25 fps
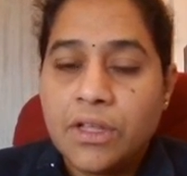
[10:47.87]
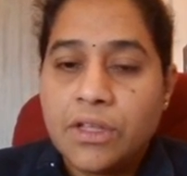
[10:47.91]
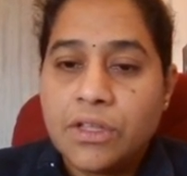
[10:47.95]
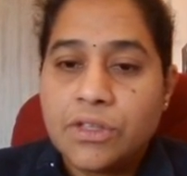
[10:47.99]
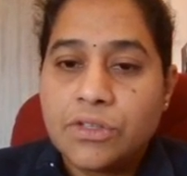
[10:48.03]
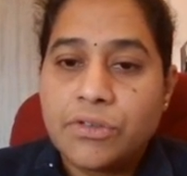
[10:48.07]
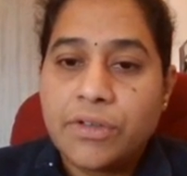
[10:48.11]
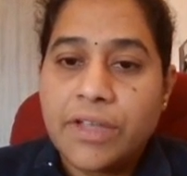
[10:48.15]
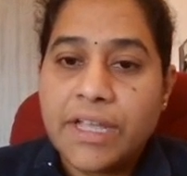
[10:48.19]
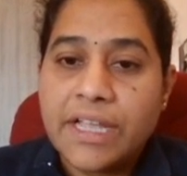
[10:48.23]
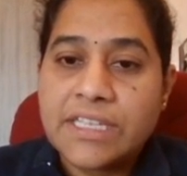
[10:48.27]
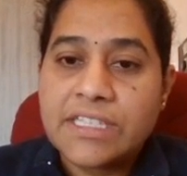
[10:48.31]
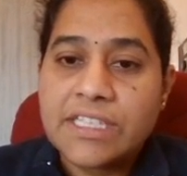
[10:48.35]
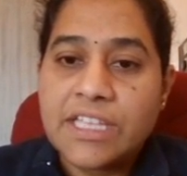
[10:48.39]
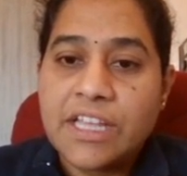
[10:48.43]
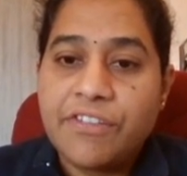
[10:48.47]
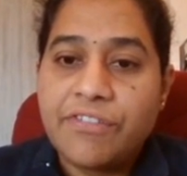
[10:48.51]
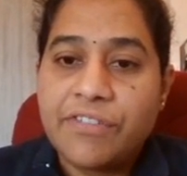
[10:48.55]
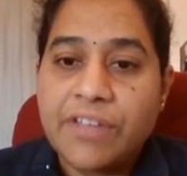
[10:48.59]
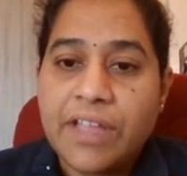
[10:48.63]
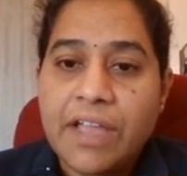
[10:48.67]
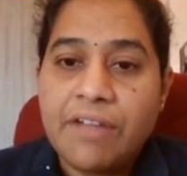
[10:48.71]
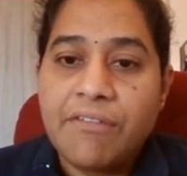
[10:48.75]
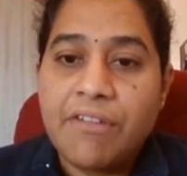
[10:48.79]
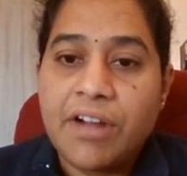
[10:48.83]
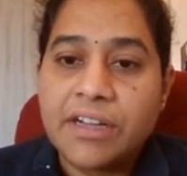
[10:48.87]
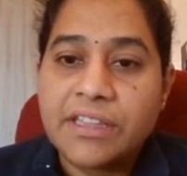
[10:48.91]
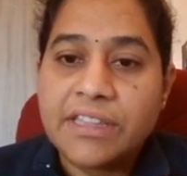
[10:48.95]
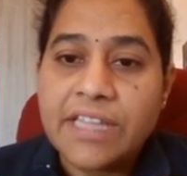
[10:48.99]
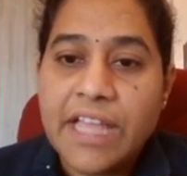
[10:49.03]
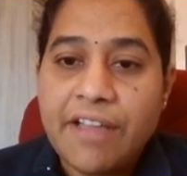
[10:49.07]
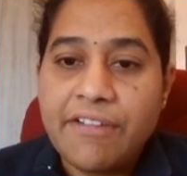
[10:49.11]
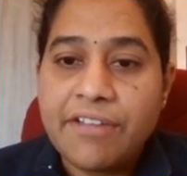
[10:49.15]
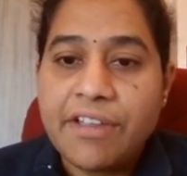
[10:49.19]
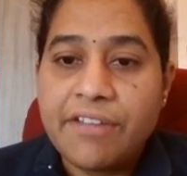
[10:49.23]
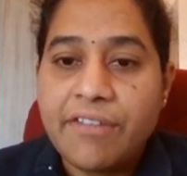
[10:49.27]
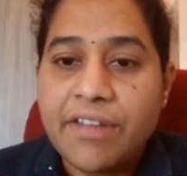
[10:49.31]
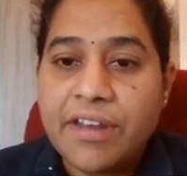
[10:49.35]
So x of k, what they
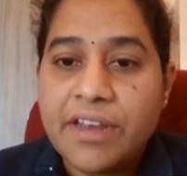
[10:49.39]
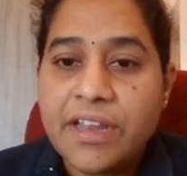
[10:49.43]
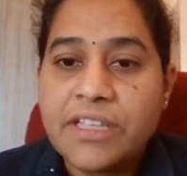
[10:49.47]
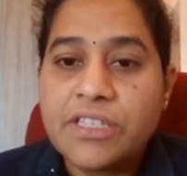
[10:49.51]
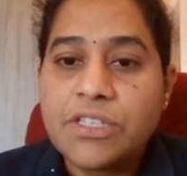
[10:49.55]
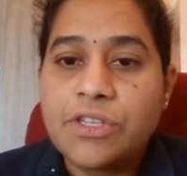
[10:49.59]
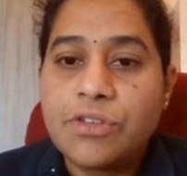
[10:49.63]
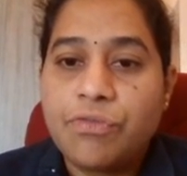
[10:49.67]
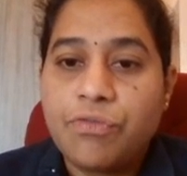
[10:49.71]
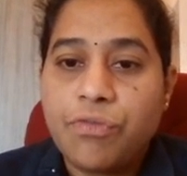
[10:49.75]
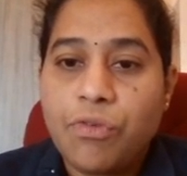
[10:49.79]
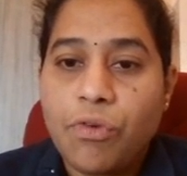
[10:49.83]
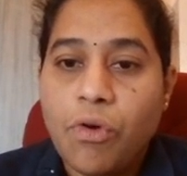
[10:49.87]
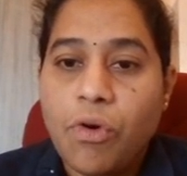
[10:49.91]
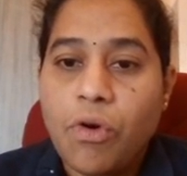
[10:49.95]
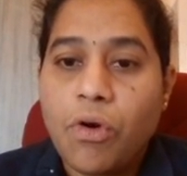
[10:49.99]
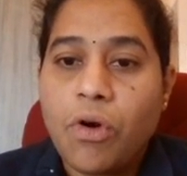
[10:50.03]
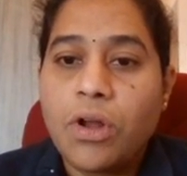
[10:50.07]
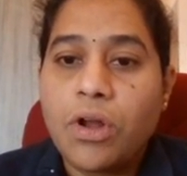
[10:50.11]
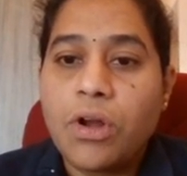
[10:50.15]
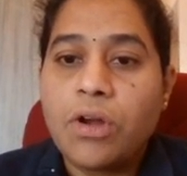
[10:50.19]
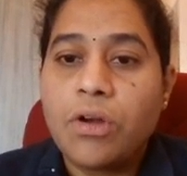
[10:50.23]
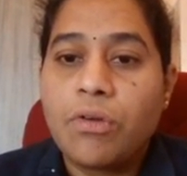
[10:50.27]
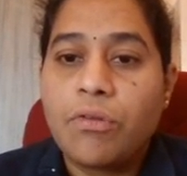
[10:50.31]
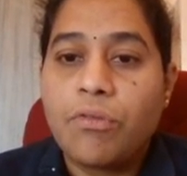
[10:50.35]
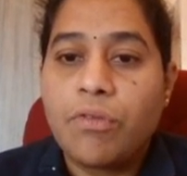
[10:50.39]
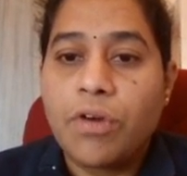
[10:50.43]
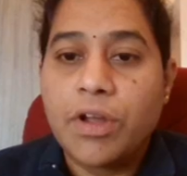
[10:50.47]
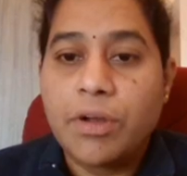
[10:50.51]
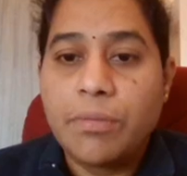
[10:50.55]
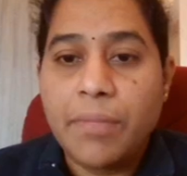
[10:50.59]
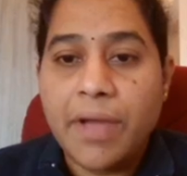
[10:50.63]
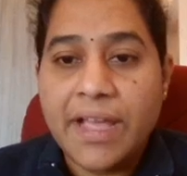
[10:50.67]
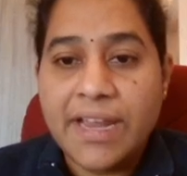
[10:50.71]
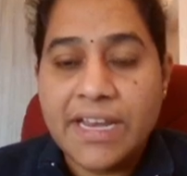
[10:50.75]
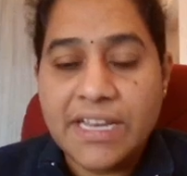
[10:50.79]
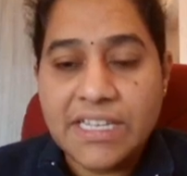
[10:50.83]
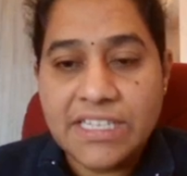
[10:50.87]
have given is 4, 1
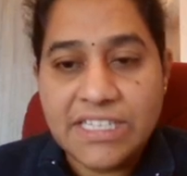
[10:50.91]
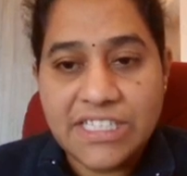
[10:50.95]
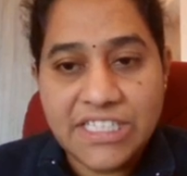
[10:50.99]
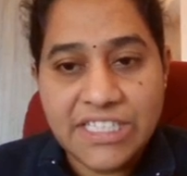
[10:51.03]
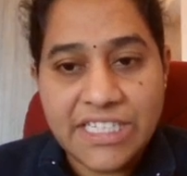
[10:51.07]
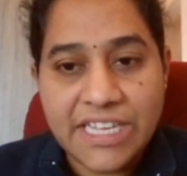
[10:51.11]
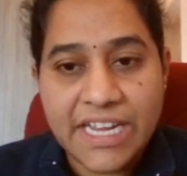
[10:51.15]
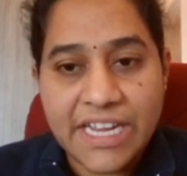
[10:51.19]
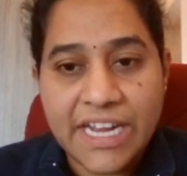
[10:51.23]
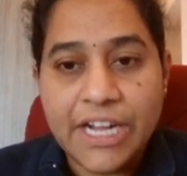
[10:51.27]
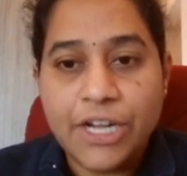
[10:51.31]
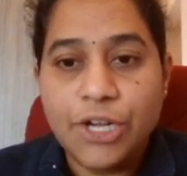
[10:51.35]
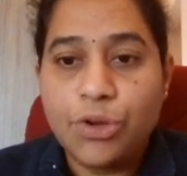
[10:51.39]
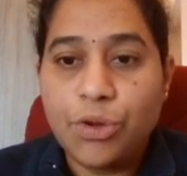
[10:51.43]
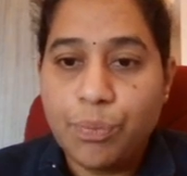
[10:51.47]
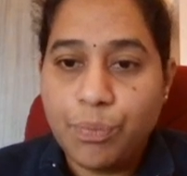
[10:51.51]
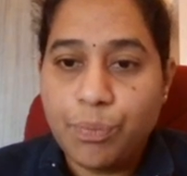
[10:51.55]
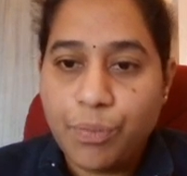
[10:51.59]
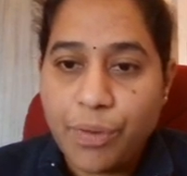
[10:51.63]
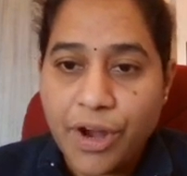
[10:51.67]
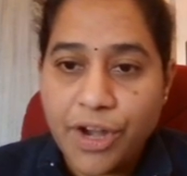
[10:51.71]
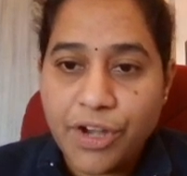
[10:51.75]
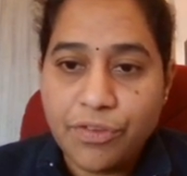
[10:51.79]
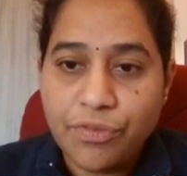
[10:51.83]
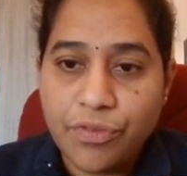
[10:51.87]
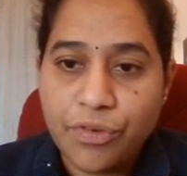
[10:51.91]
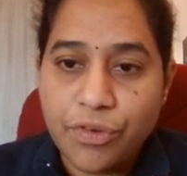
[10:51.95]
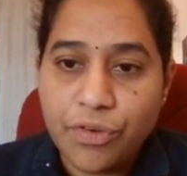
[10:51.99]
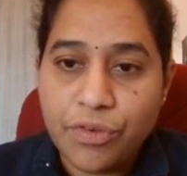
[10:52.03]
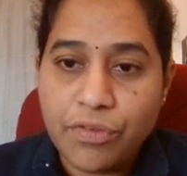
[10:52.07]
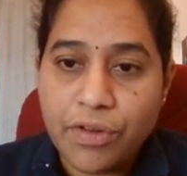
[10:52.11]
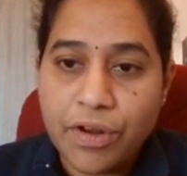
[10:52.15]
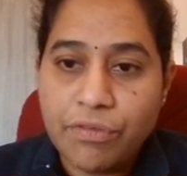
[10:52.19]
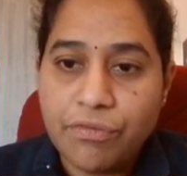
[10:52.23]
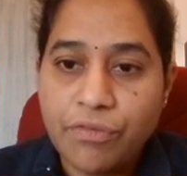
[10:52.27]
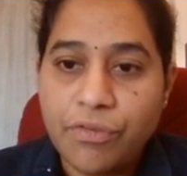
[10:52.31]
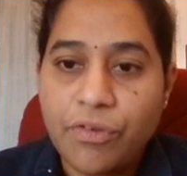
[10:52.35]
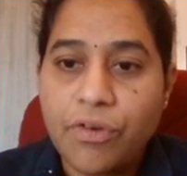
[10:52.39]
minus j
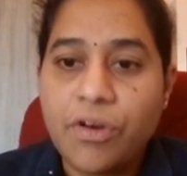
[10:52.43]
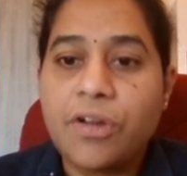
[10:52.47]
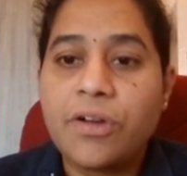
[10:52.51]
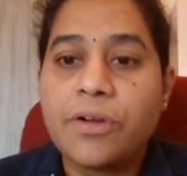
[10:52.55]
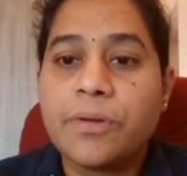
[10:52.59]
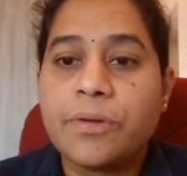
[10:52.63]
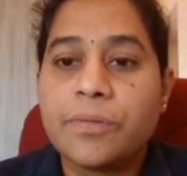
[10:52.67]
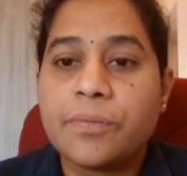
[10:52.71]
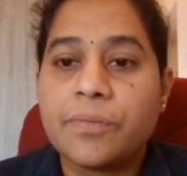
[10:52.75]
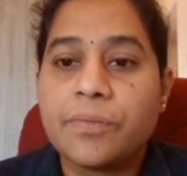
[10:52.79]
2.414,